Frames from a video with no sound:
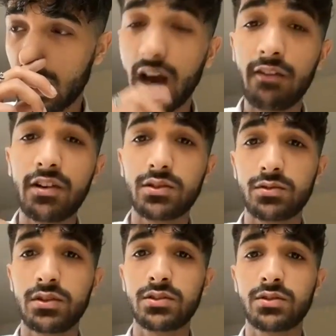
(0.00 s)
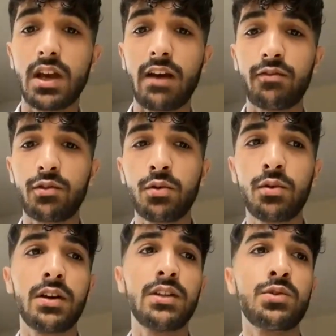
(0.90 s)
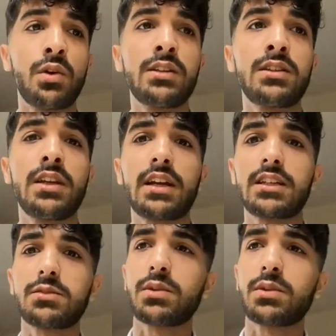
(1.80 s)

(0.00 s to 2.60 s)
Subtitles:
every student should have to join the Enactus,